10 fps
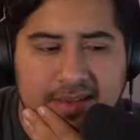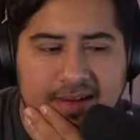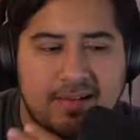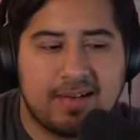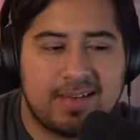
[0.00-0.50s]

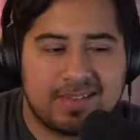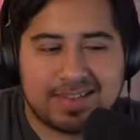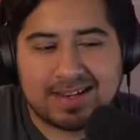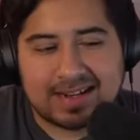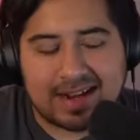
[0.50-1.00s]
there,
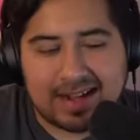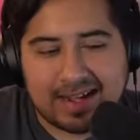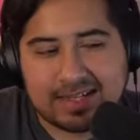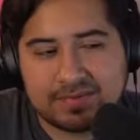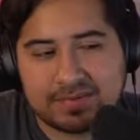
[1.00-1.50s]
then it
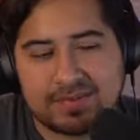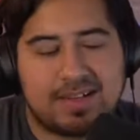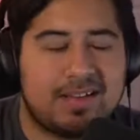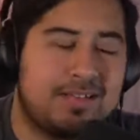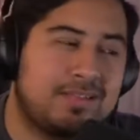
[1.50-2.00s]
kind of,
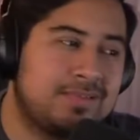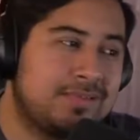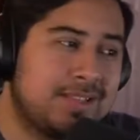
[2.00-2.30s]
wow,